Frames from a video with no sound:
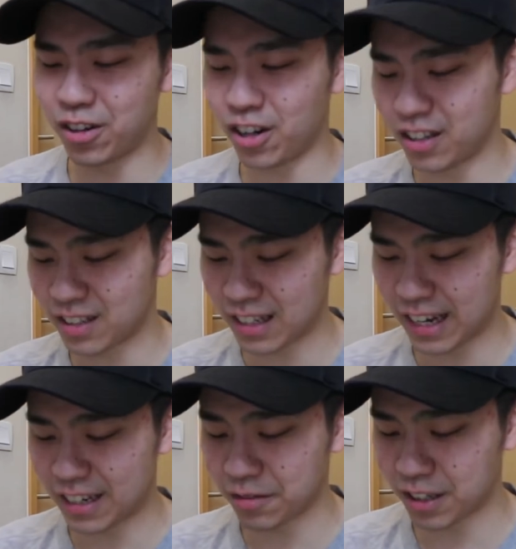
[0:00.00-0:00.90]
honestly,
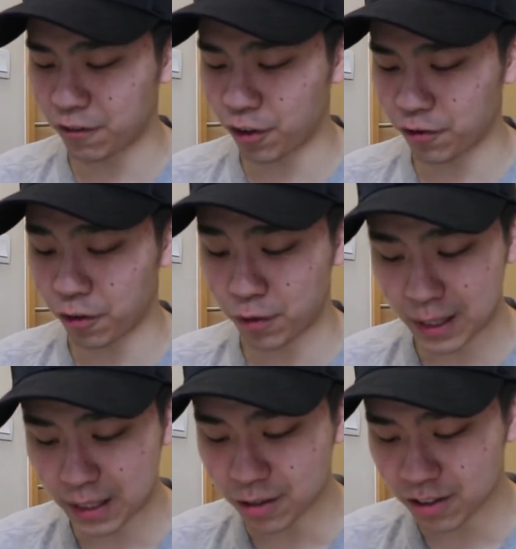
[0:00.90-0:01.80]
I didn't really vote for
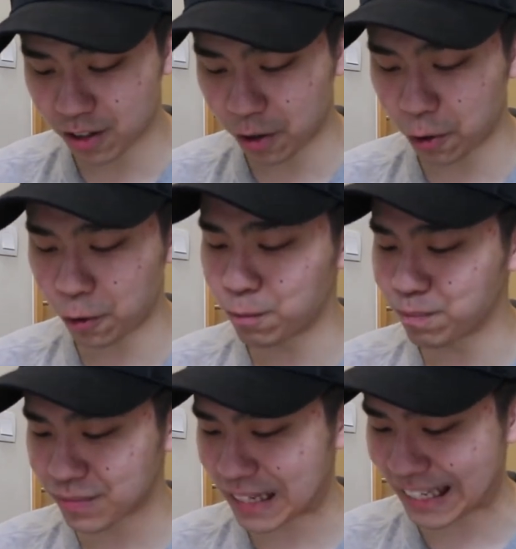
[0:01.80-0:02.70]
Weedle, so
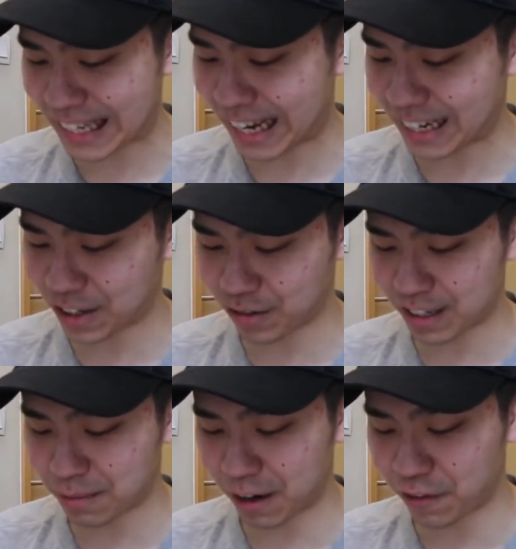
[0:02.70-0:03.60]
yeah, not really my